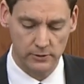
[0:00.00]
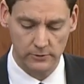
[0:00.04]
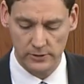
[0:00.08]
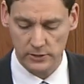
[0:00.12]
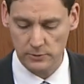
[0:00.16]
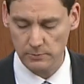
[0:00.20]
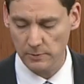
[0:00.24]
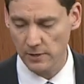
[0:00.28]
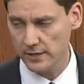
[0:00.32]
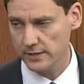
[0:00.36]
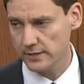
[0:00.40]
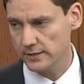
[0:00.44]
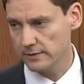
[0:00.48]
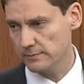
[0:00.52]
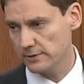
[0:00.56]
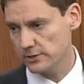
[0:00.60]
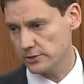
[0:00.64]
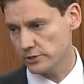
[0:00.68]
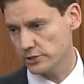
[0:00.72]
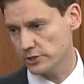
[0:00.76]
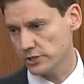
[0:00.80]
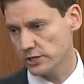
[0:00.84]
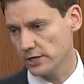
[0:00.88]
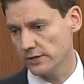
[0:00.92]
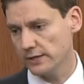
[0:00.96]
responded,
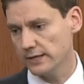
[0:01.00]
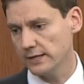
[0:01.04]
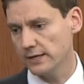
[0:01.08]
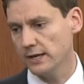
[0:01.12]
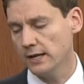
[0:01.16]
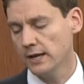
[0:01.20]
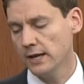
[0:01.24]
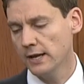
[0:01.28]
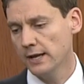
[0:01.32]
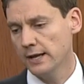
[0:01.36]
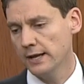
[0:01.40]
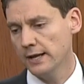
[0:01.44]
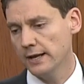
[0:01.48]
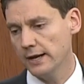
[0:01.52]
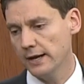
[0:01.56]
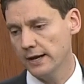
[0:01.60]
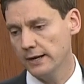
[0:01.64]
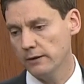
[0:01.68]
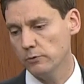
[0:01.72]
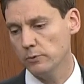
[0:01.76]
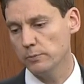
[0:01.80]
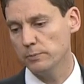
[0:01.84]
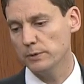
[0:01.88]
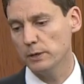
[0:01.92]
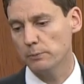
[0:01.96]
Mr. Chair, that it
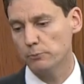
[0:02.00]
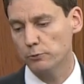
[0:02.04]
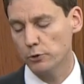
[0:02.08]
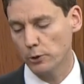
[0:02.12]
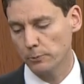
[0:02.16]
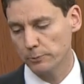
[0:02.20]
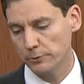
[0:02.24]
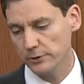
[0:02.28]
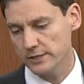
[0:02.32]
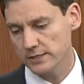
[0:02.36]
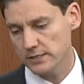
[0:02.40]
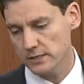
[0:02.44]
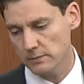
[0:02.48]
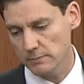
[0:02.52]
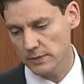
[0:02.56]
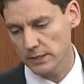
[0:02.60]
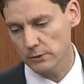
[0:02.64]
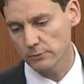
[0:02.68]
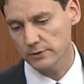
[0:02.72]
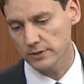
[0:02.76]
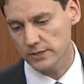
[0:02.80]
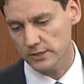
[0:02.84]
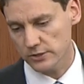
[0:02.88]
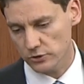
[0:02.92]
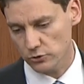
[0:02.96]
would be appropriate to meet
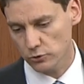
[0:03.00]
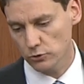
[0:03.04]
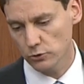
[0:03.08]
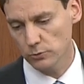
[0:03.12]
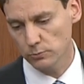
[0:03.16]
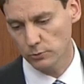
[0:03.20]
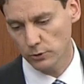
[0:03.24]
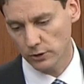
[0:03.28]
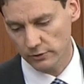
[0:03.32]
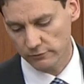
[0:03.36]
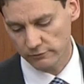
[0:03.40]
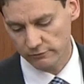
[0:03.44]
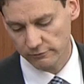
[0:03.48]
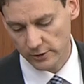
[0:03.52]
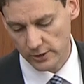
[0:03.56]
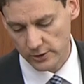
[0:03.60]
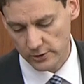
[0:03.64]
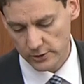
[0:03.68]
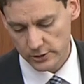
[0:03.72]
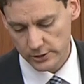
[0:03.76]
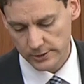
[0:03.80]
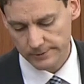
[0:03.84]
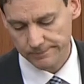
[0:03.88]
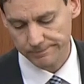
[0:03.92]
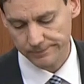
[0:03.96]
with the school board
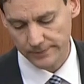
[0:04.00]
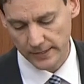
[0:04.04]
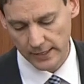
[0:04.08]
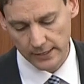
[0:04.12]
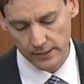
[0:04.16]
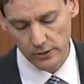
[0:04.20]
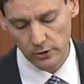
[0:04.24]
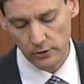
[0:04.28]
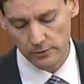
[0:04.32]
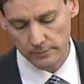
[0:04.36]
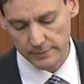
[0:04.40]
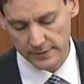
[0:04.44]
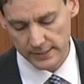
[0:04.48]
first. And I know the